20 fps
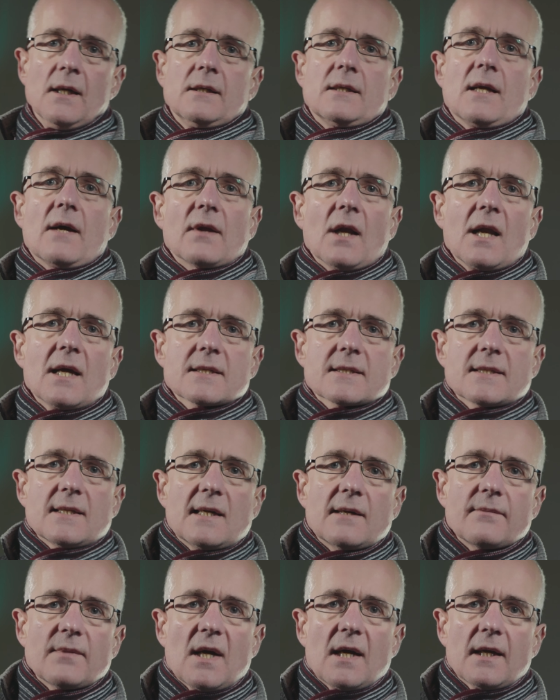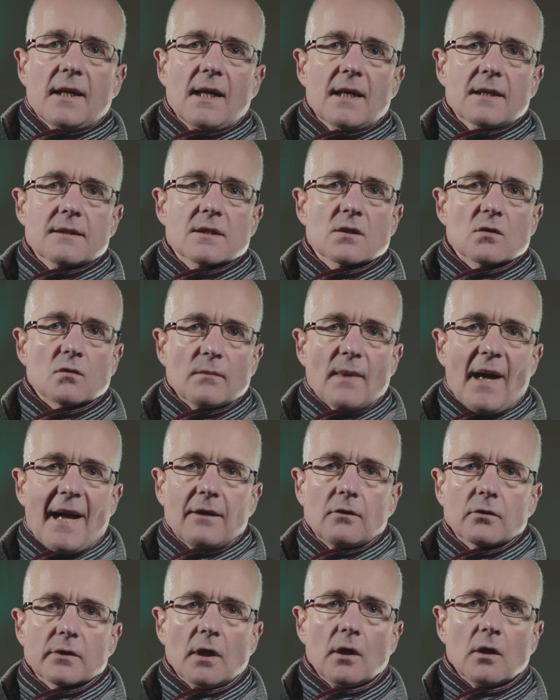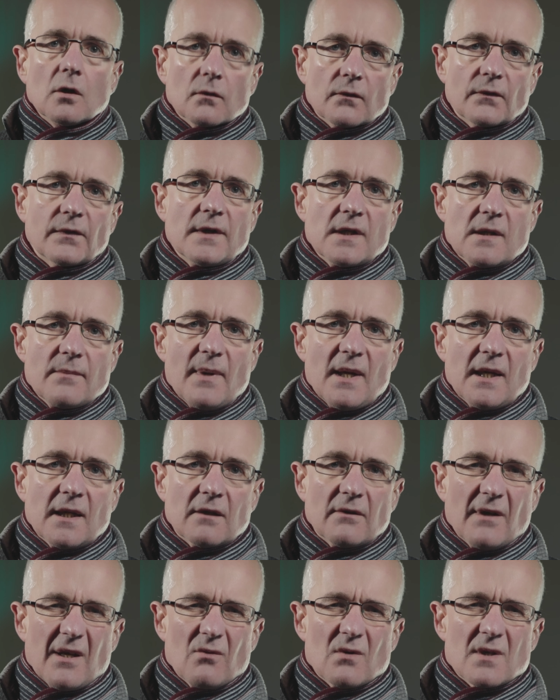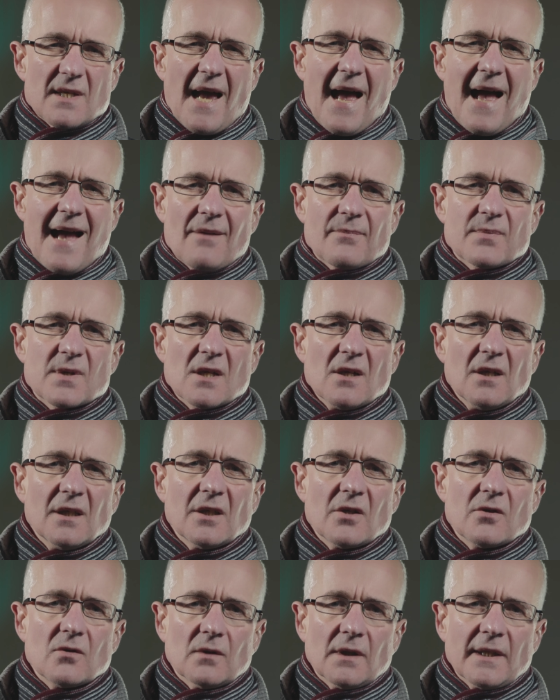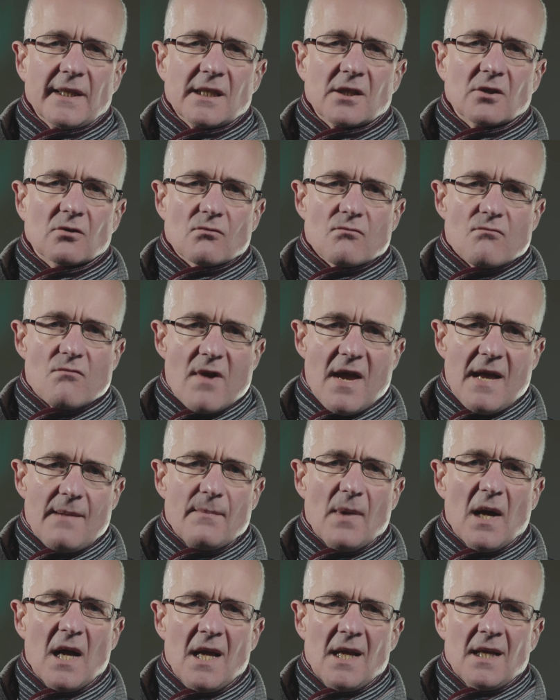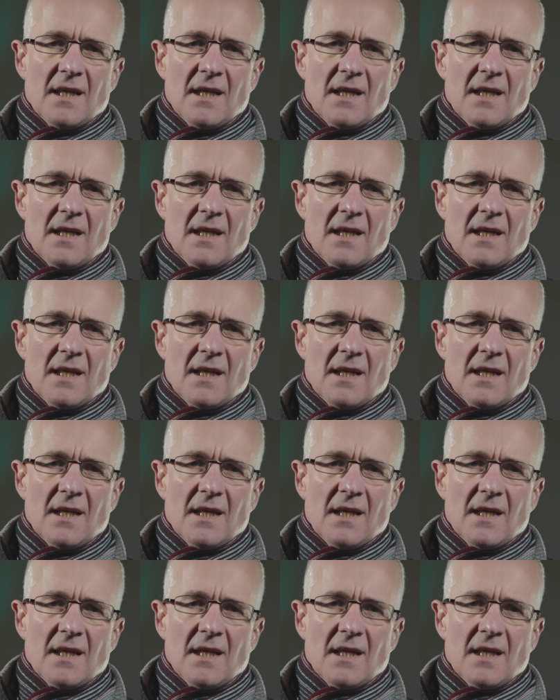Now, the last time I had some alcohol-free beer, it was absolutely grim.